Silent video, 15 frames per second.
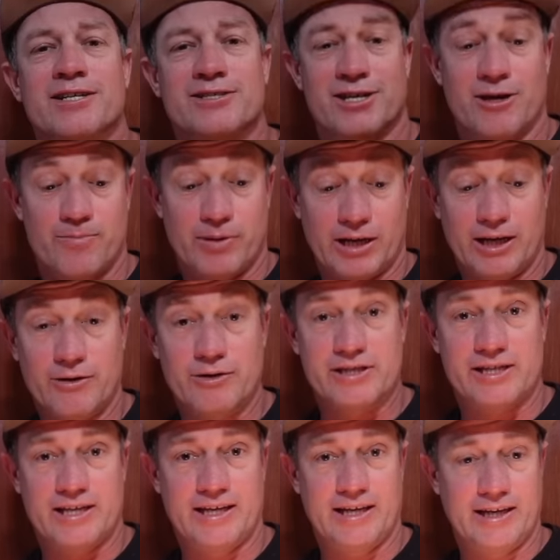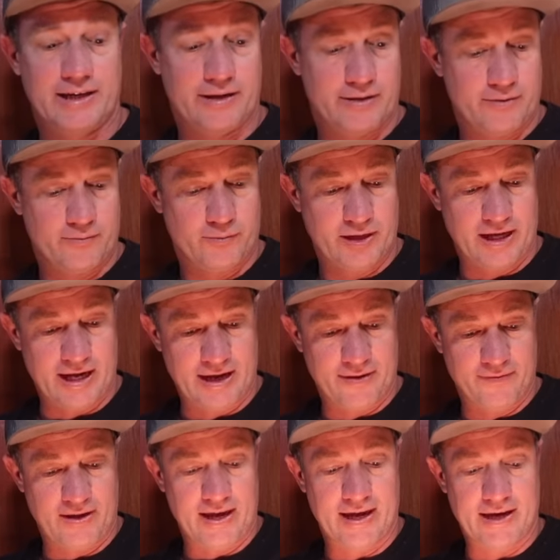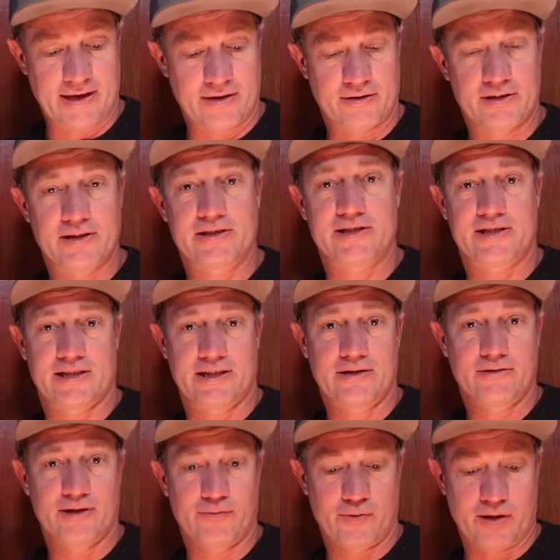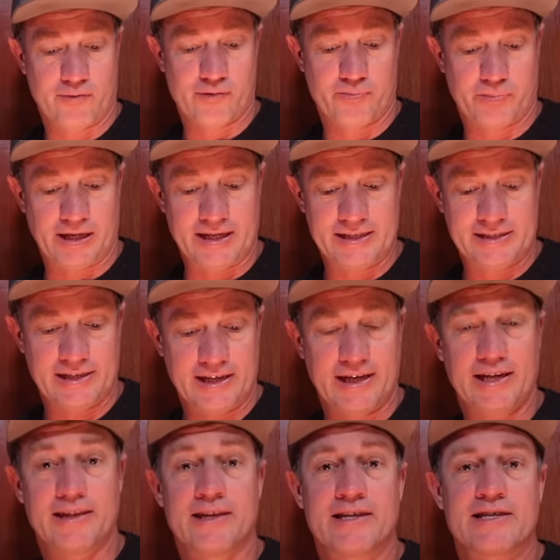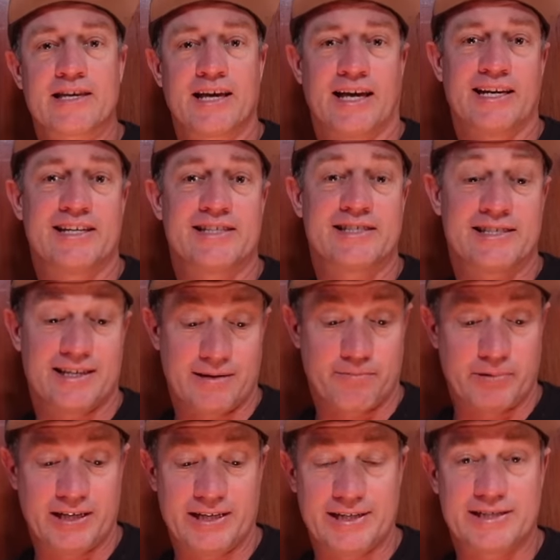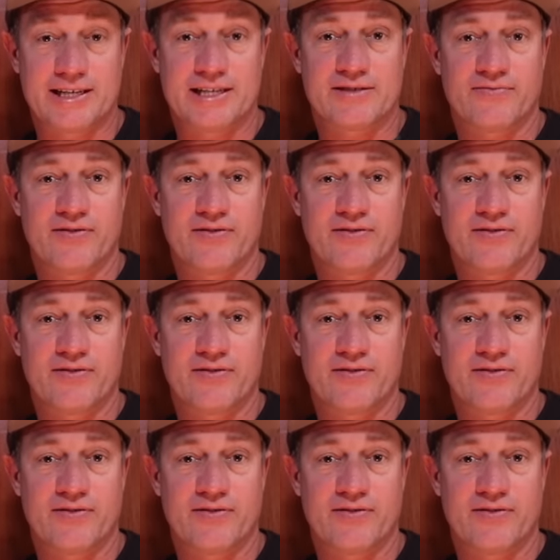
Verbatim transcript: So below us here, we have our seal that we're replacing, in this case, a P S S